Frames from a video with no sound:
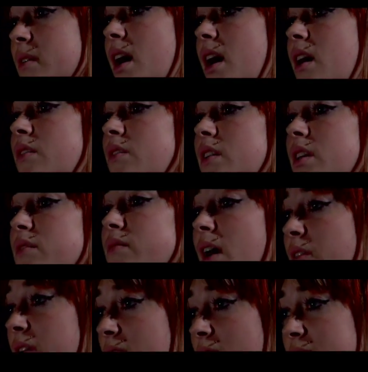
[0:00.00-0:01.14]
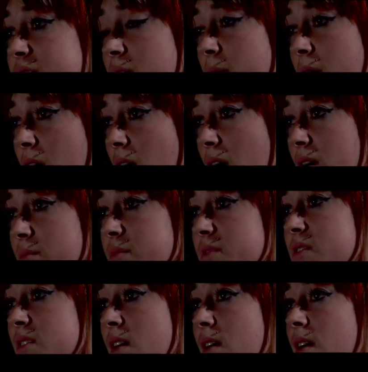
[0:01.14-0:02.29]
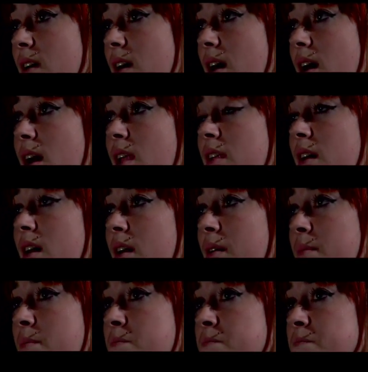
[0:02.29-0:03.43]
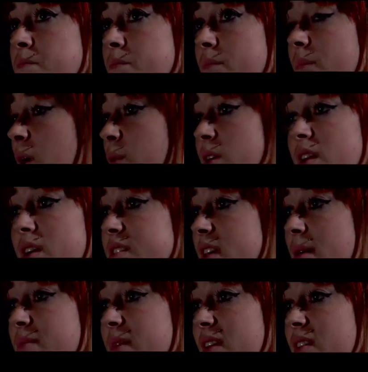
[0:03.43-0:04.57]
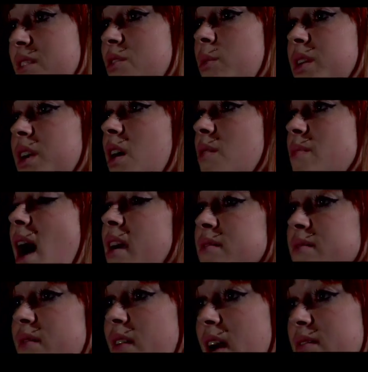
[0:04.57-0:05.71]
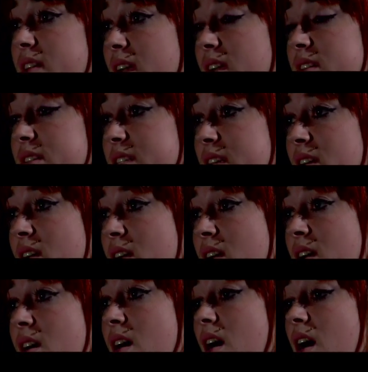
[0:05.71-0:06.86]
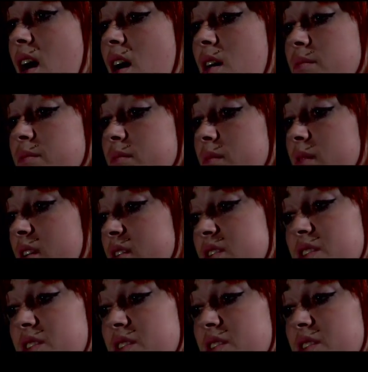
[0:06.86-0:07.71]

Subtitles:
and they'd found the cuts on my arms, and they wouldn't accept me. They told me to come back in 5 days because